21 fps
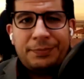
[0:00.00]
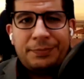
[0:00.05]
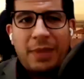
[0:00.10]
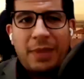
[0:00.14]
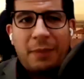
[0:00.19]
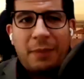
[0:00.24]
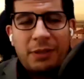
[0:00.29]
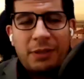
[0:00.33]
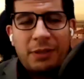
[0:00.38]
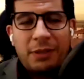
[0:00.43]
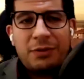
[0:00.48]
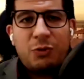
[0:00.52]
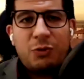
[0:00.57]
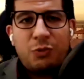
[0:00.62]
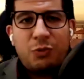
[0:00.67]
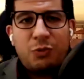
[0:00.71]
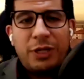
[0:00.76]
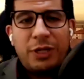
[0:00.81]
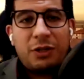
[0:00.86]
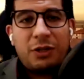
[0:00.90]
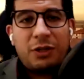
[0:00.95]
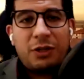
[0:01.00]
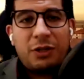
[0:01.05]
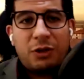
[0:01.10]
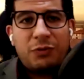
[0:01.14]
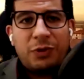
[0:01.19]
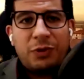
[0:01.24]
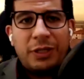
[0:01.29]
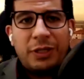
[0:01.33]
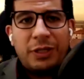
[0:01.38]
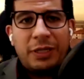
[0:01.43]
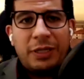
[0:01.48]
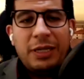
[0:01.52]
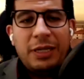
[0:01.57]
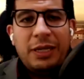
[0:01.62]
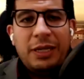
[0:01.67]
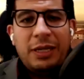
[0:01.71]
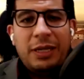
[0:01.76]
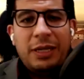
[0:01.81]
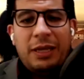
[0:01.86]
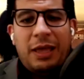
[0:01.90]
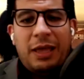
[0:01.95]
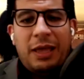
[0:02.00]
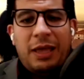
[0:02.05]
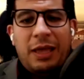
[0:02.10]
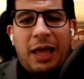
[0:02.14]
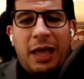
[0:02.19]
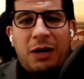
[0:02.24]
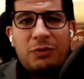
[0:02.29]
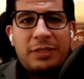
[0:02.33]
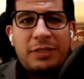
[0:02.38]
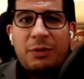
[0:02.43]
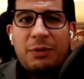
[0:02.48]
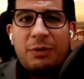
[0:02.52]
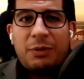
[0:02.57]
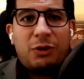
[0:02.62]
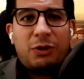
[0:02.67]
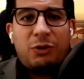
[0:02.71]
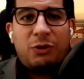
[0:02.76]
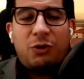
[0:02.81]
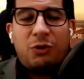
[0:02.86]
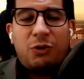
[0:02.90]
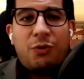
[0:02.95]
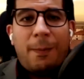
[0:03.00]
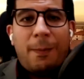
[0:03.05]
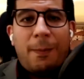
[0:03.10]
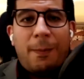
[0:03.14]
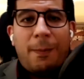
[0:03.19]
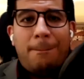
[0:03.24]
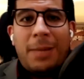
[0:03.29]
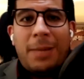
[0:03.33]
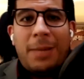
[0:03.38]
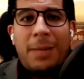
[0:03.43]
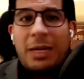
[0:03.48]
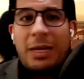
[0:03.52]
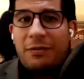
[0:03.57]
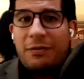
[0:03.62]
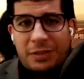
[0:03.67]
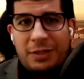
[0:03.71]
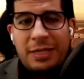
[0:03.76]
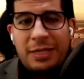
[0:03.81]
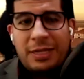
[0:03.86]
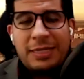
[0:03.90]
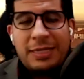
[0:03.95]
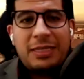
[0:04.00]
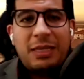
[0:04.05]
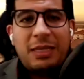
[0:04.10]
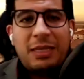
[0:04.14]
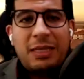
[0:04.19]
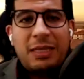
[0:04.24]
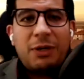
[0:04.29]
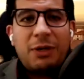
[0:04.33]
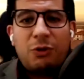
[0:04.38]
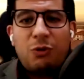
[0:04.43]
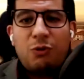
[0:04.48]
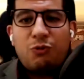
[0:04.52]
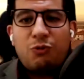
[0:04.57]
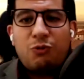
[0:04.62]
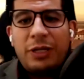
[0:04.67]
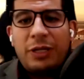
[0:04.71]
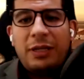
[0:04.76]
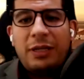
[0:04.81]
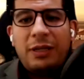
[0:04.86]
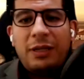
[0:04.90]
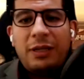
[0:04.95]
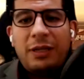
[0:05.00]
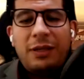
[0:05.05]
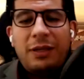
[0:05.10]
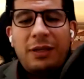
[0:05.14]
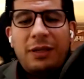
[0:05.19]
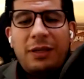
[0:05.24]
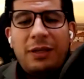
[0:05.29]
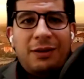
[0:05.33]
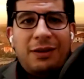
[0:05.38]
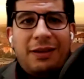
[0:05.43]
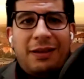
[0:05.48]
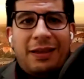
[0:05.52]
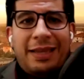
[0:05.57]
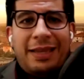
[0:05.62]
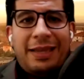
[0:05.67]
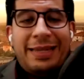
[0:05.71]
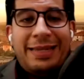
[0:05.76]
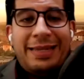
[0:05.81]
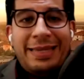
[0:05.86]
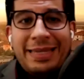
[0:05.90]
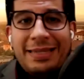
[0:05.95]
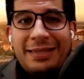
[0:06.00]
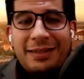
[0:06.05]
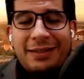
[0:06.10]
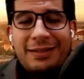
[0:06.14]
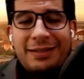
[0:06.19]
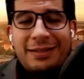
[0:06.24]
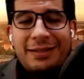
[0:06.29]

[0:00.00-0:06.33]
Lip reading: ability to read carefully how Islamic law manifested. Islamic law really needed